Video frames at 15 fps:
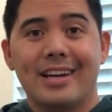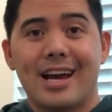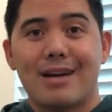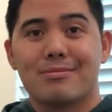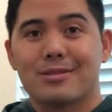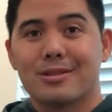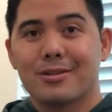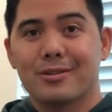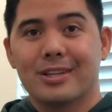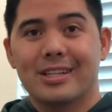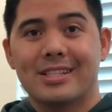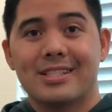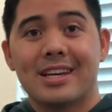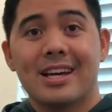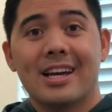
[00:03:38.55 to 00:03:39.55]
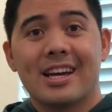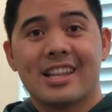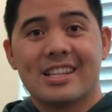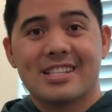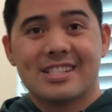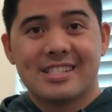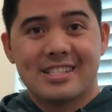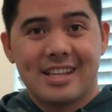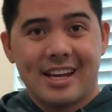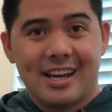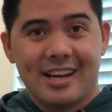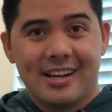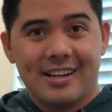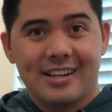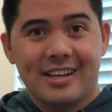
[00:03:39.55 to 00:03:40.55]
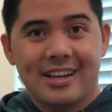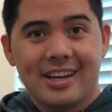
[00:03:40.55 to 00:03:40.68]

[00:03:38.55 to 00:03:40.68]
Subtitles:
absolutely is the sand